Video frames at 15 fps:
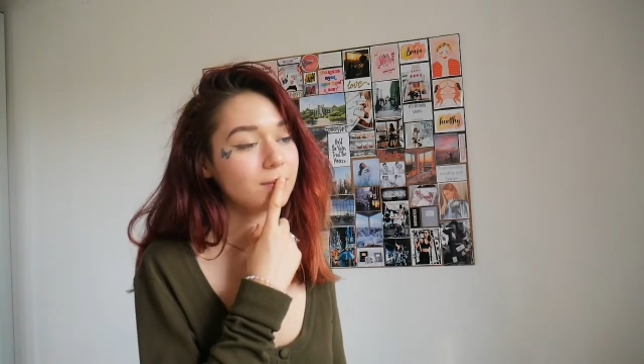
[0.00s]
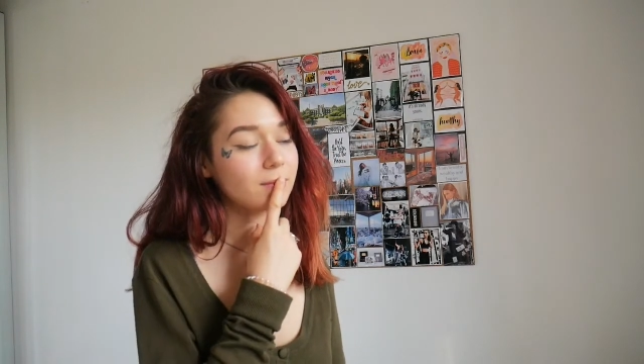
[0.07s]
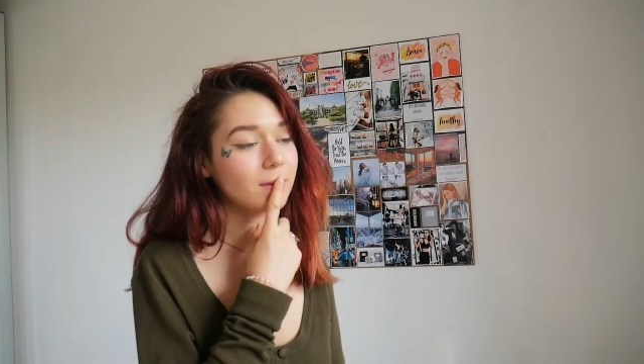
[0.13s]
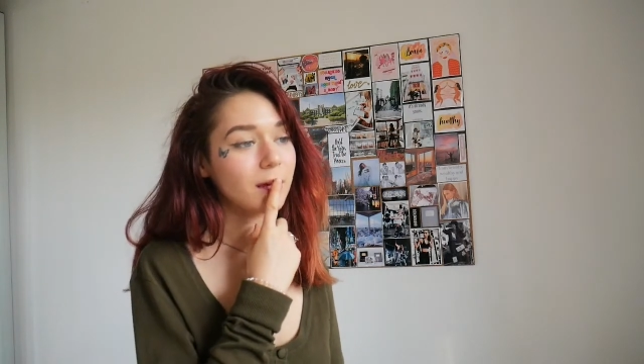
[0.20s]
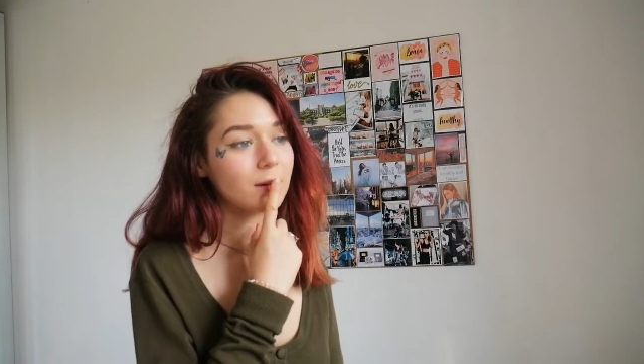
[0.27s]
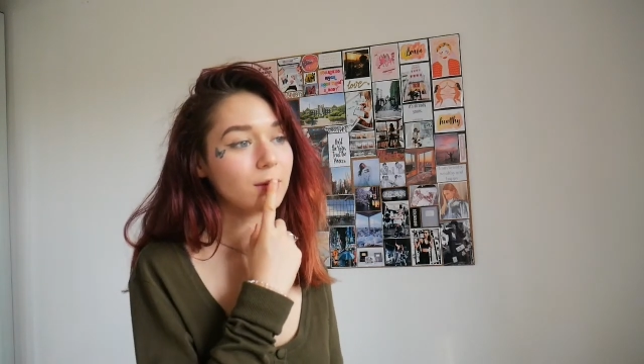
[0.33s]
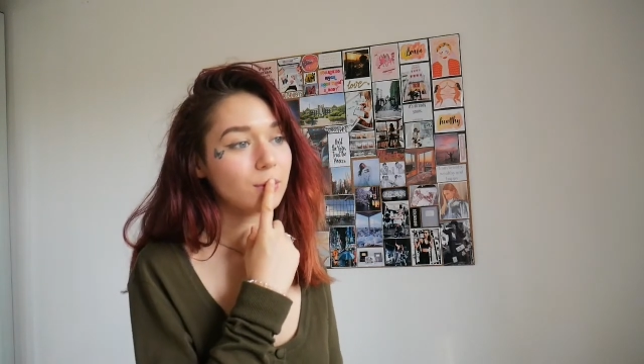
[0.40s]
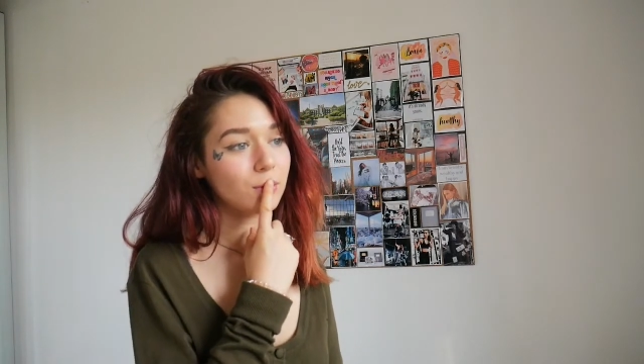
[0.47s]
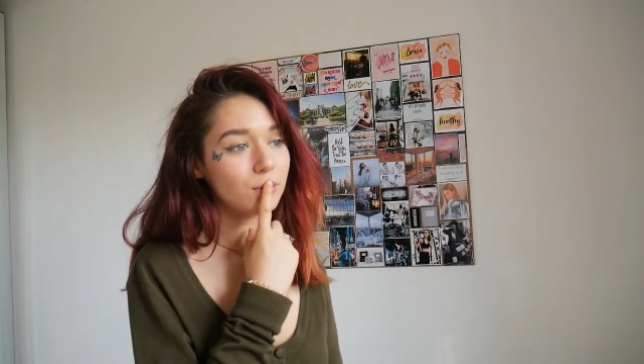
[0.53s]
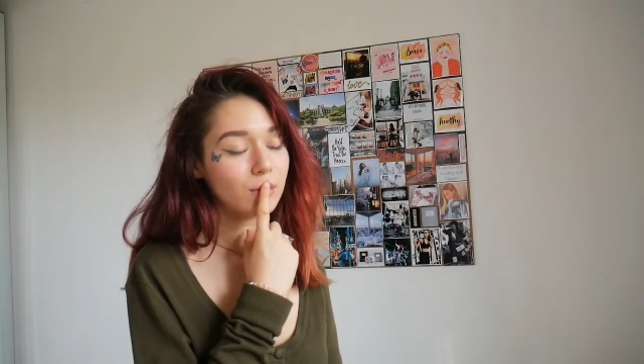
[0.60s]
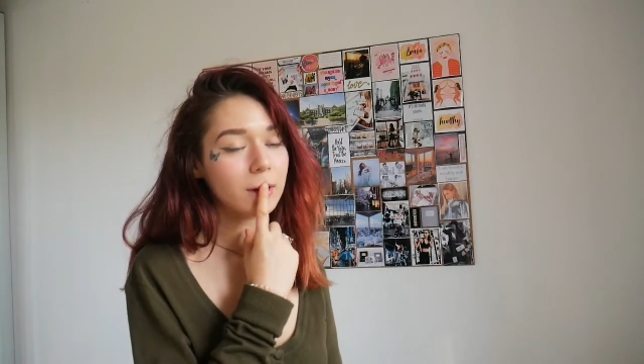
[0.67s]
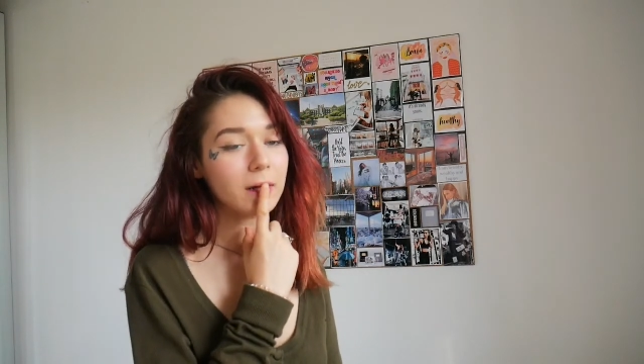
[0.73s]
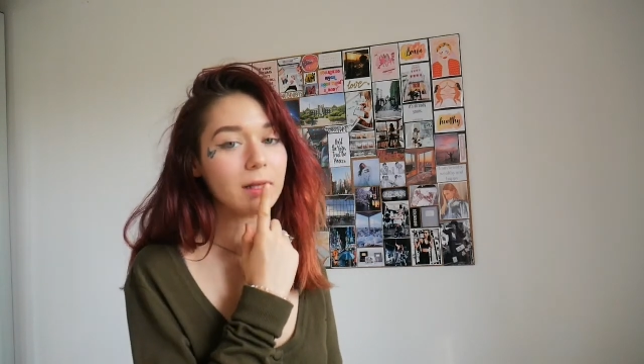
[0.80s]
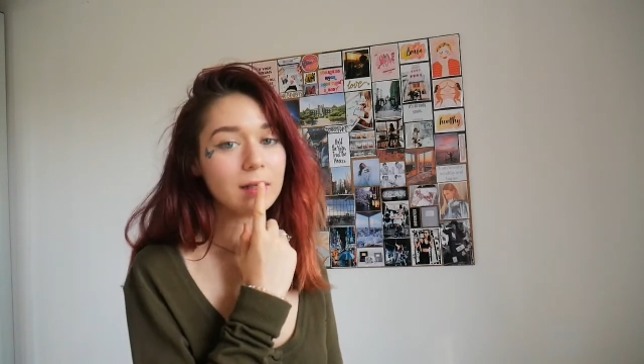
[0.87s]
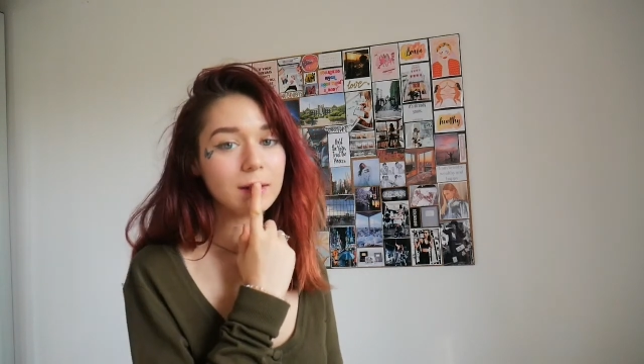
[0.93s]
Like,
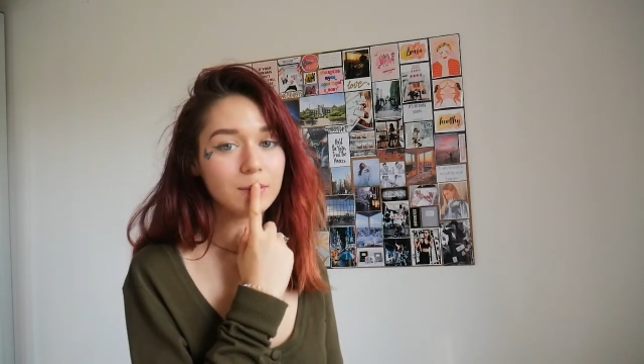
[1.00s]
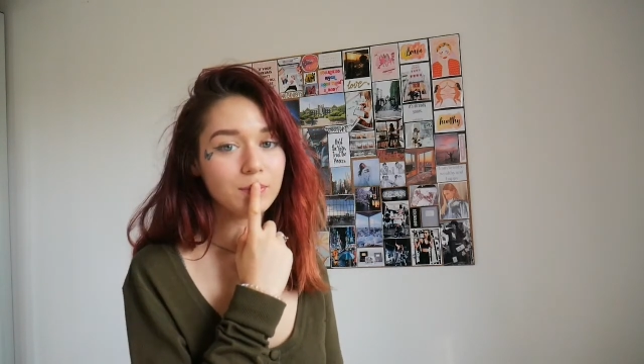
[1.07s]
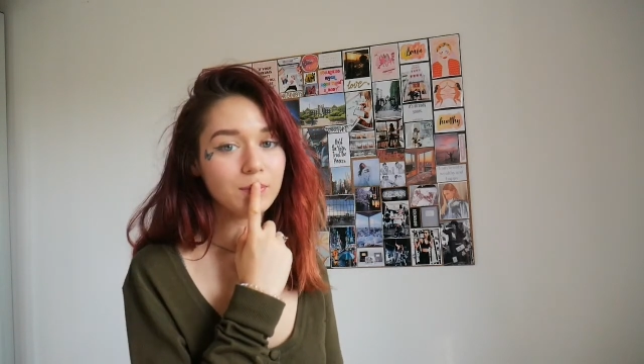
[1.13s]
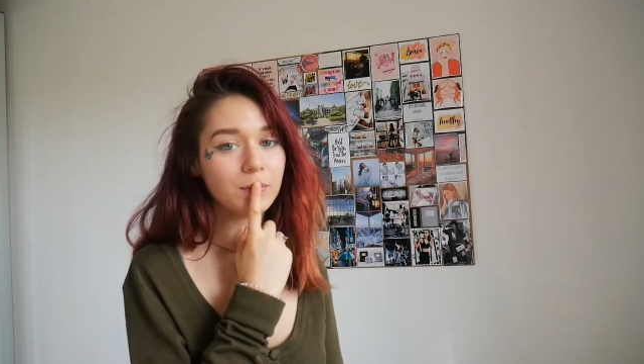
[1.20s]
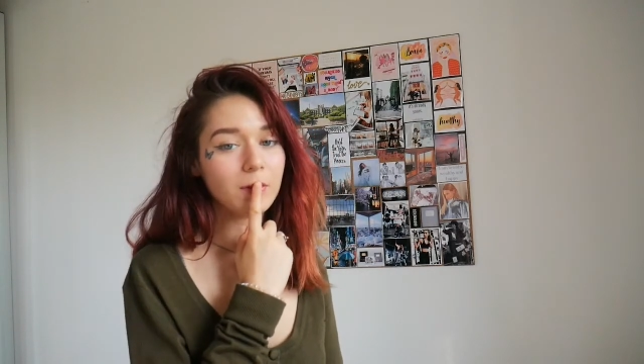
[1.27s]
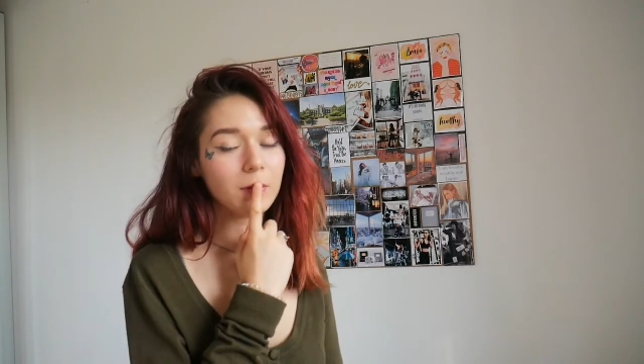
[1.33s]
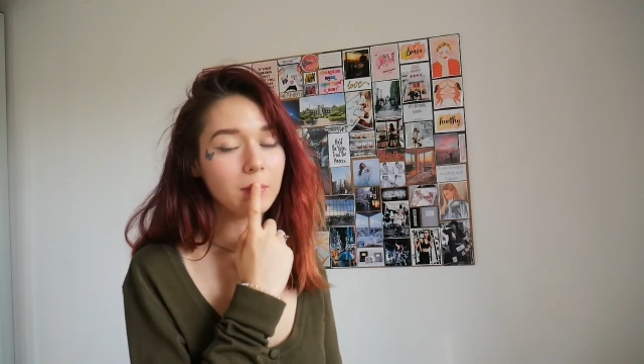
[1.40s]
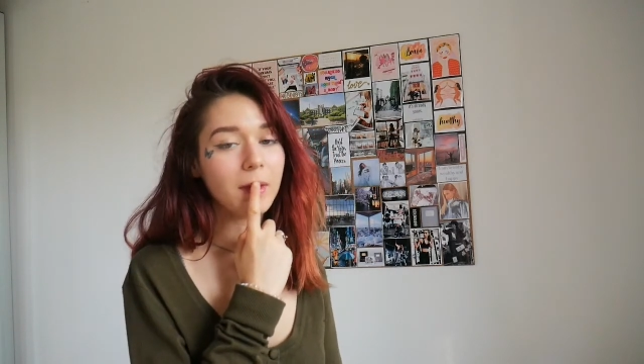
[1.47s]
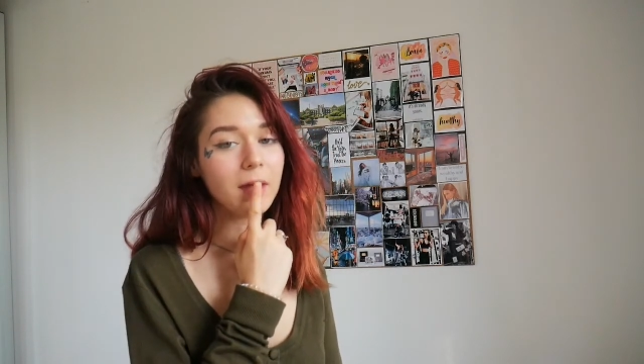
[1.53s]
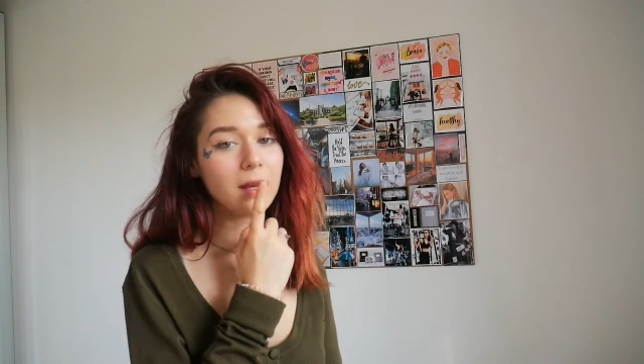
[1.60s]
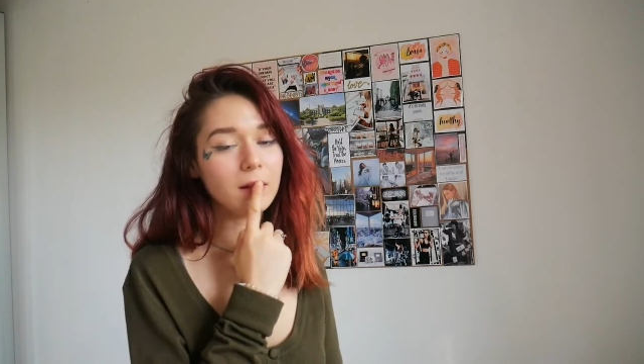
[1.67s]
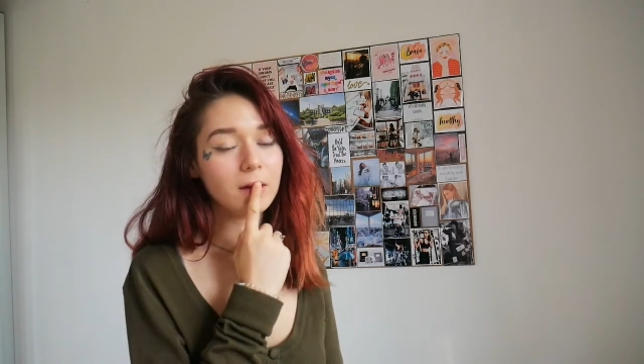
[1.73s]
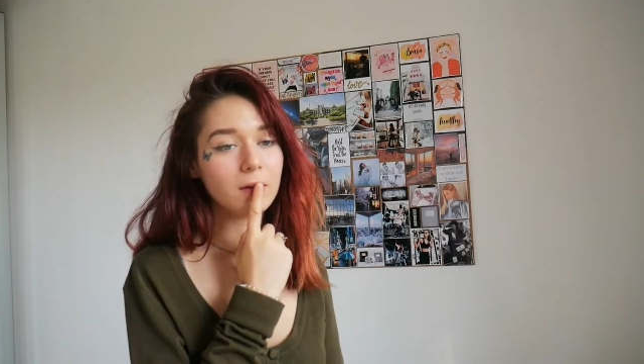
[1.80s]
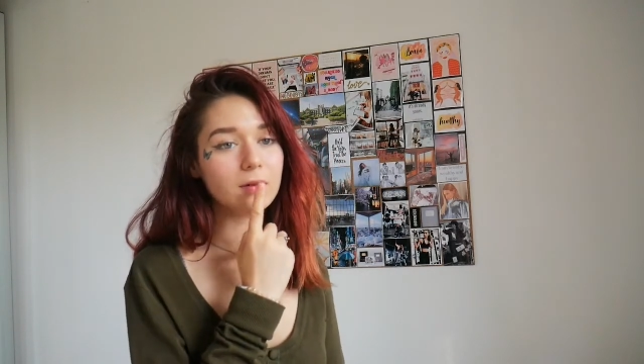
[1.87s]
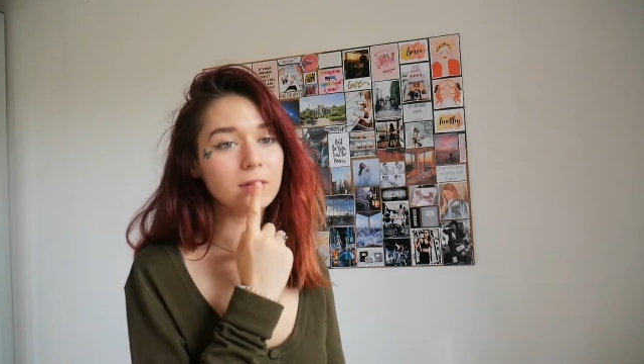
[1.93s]
really spent
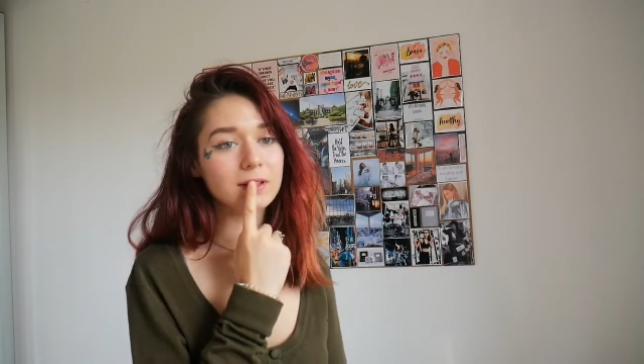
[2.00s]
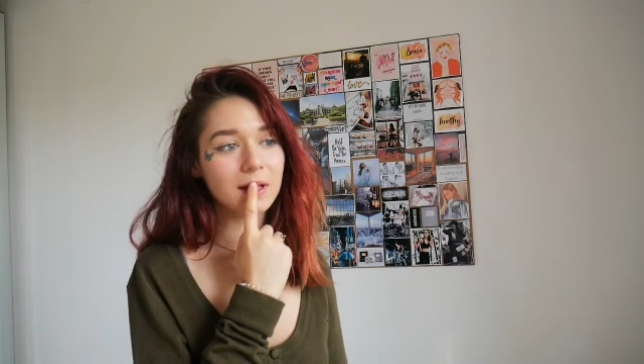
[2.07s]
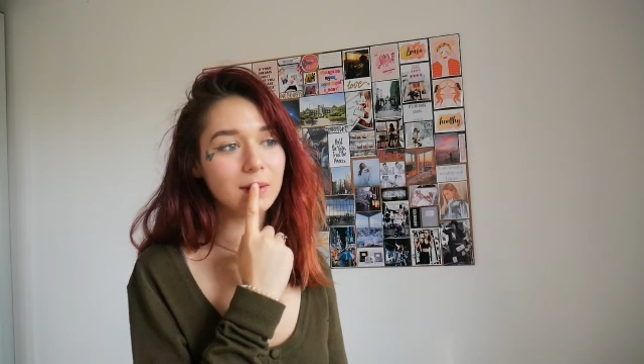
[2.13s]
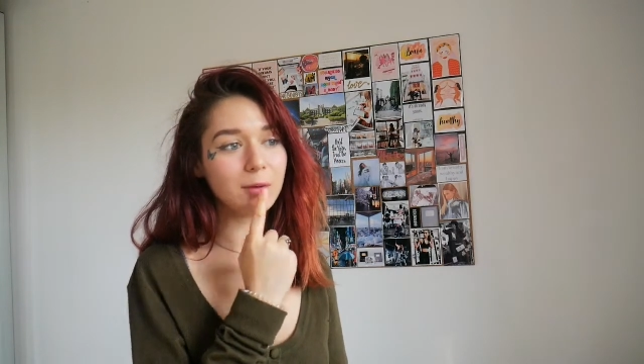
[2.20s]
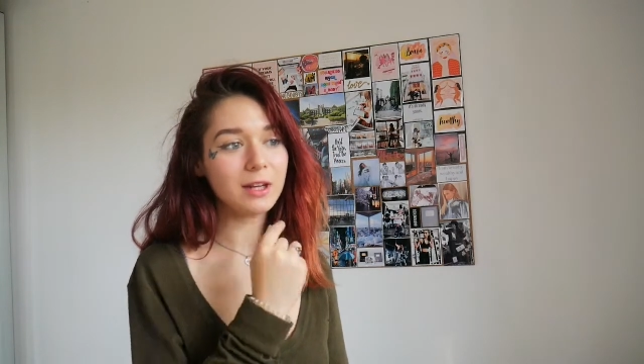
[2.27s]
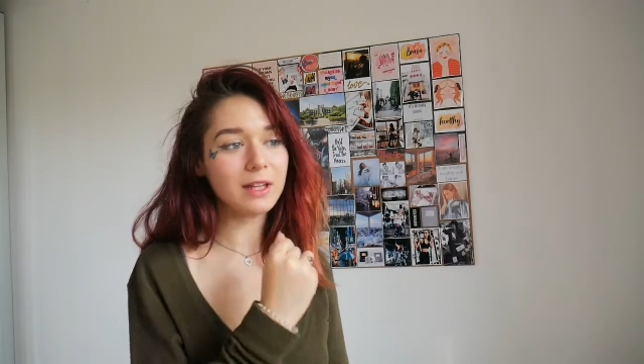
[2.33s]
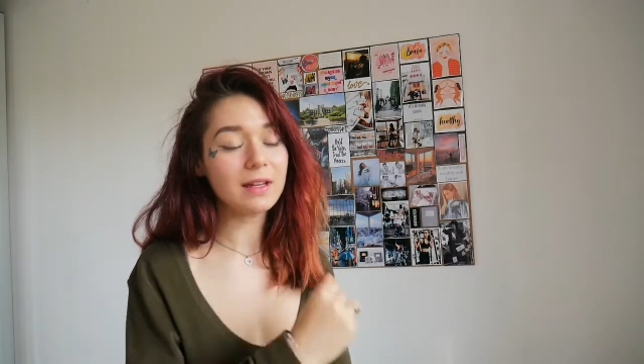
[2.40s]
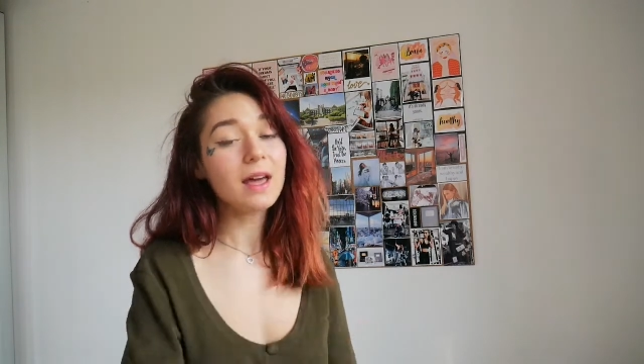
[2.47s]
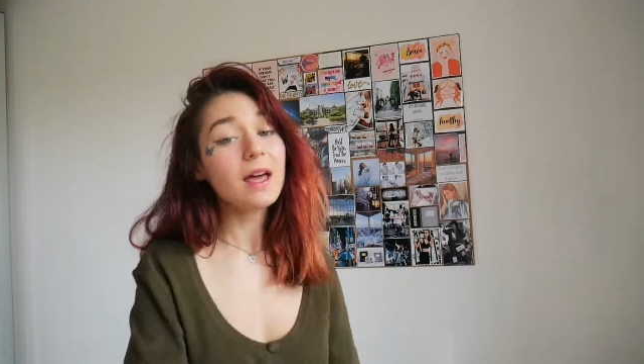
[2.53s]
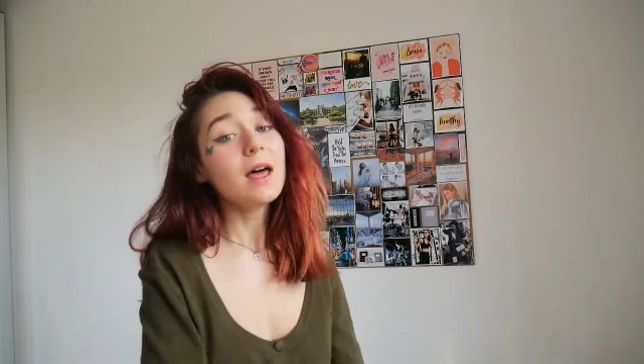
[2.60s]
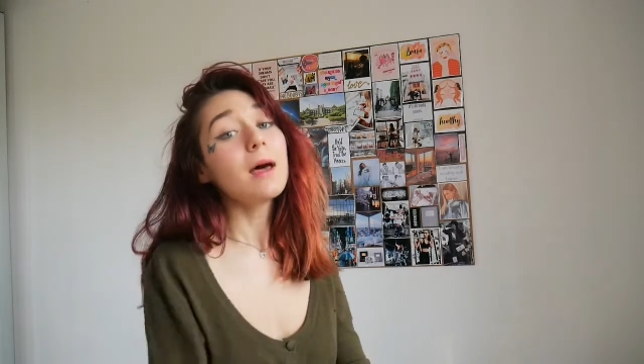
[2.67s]
a long time on it.